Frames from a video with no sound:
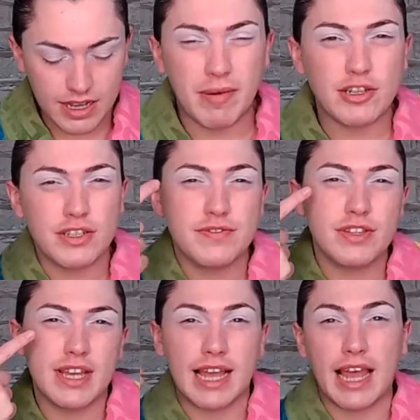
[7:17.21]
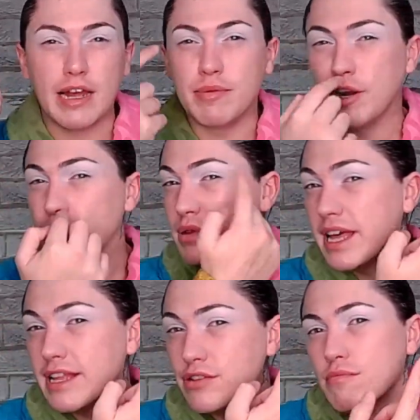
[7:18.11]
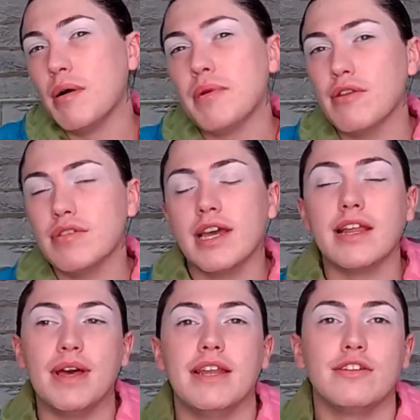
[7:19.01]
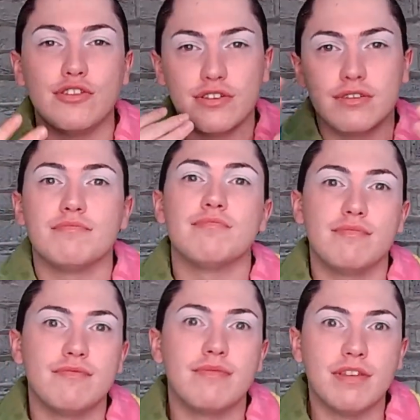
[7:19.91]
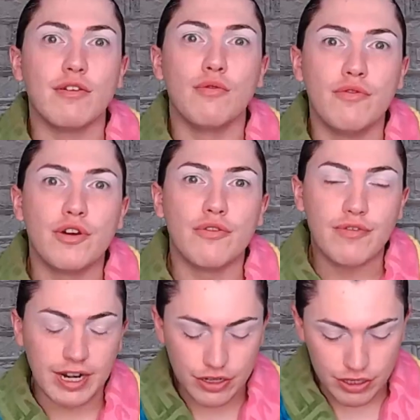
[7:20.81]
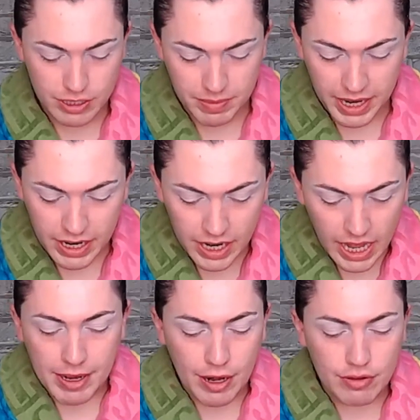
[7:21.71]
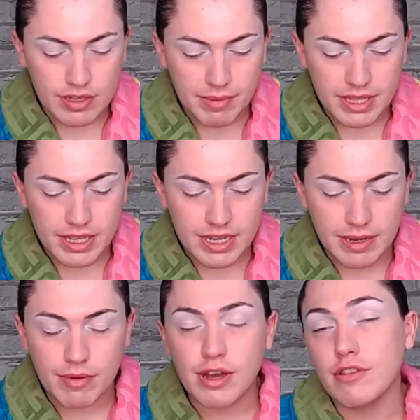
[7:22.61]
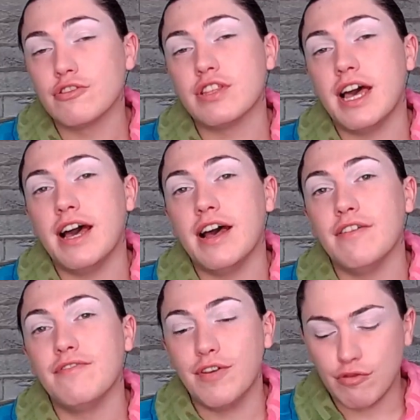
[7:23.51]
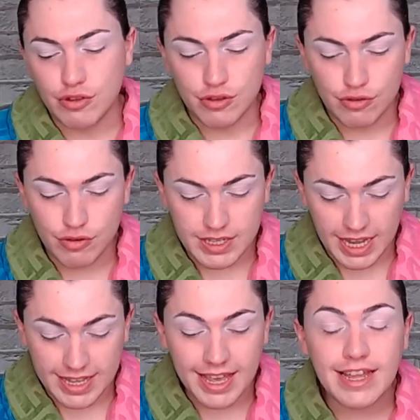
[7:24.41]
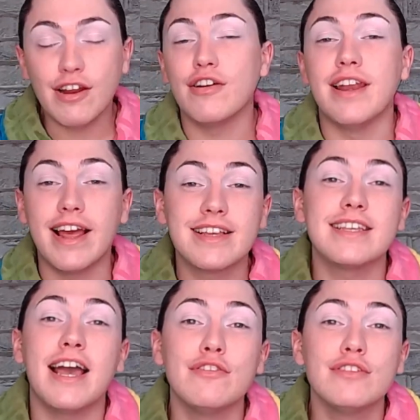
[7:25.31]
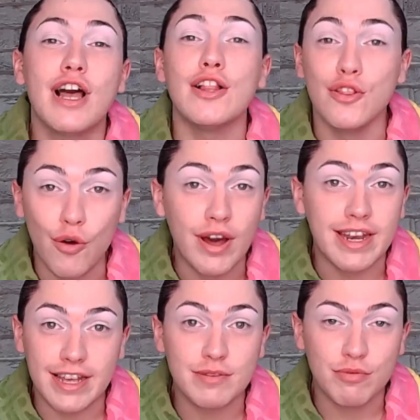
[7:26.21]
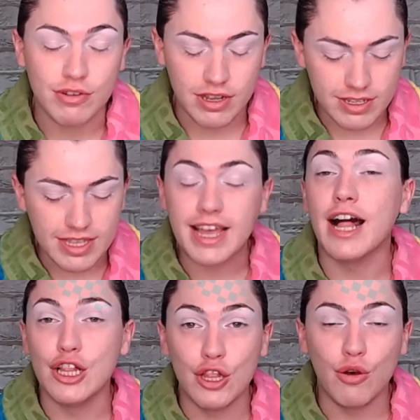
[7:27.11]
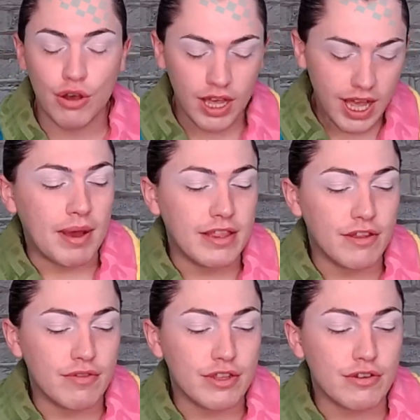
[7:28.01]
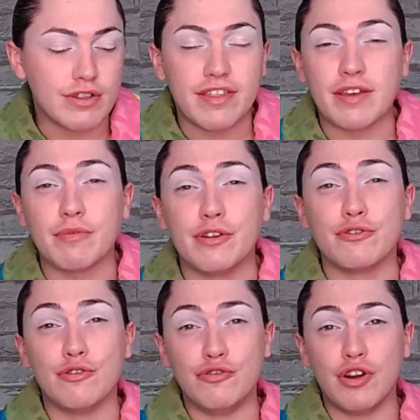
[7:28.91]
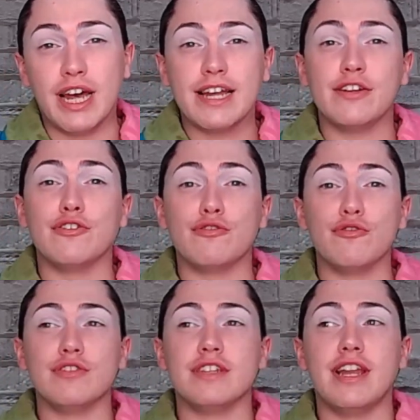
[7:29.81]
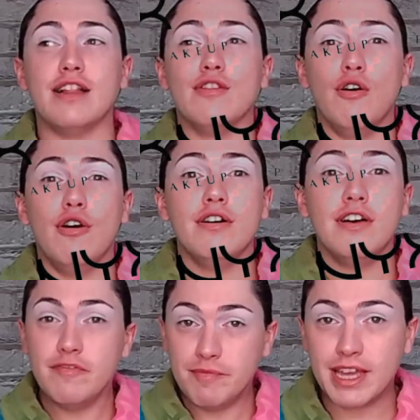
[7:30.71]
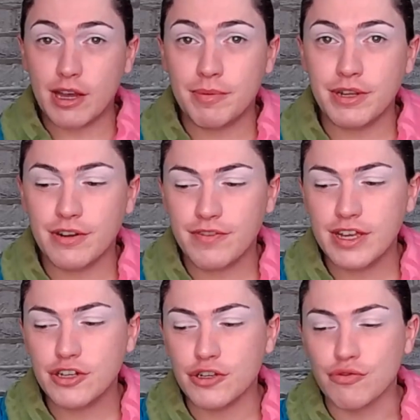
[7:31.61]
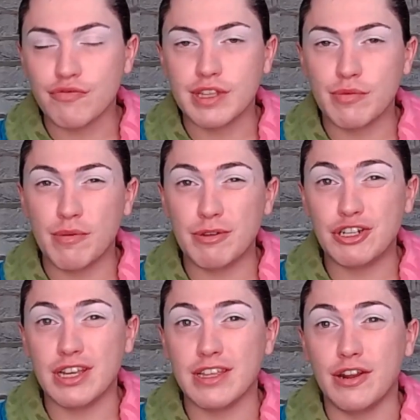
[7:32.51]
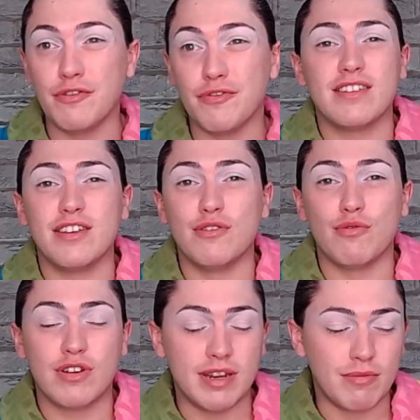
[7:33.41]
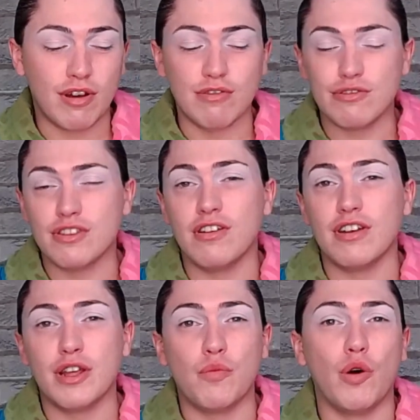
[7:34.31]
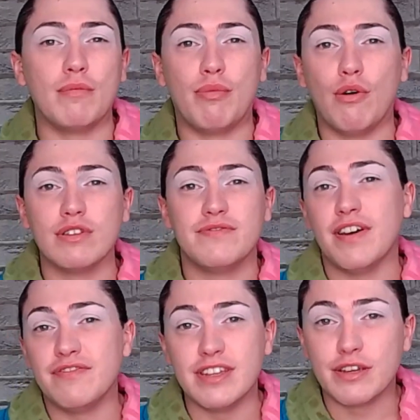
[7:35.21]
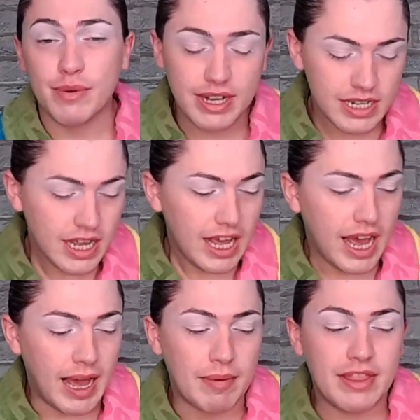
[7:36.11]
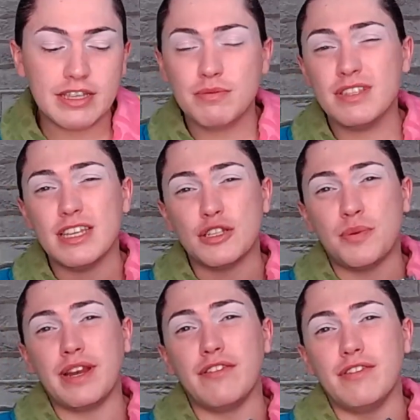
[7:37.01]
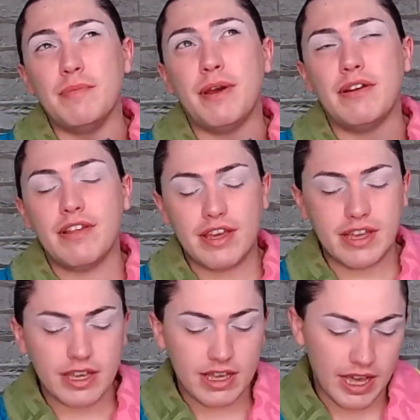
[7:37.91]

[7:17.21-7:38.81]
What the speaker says: I just feel like I get a better blend on my brow line and it just, the overall finish looks better. Now some of the cream colours that I have found to use again are NYX. I use a lot of NYX products, like a lot, and they're really good I think when you're doing drag and you're using a lot of makeup in your face. You don't really want to be shelling out for, you know, cream colours that are like one pot's 15 quid. This was like £23 I think.